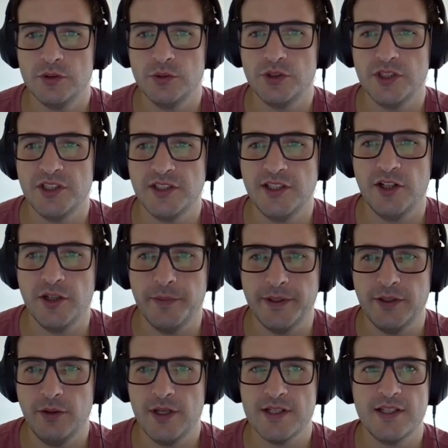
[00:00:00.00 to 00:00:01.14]
change the order. But
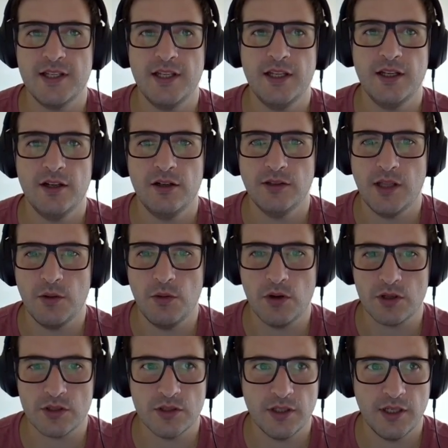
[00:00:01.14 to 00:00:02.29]
you can see how that
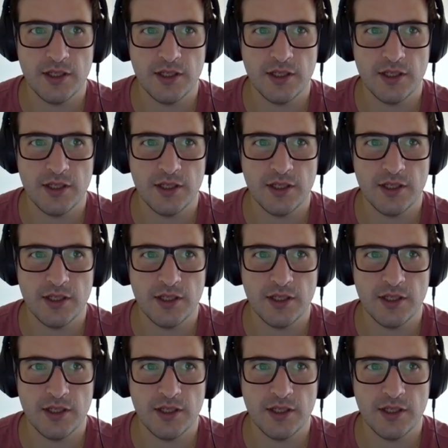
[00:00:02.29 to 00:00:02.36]
works.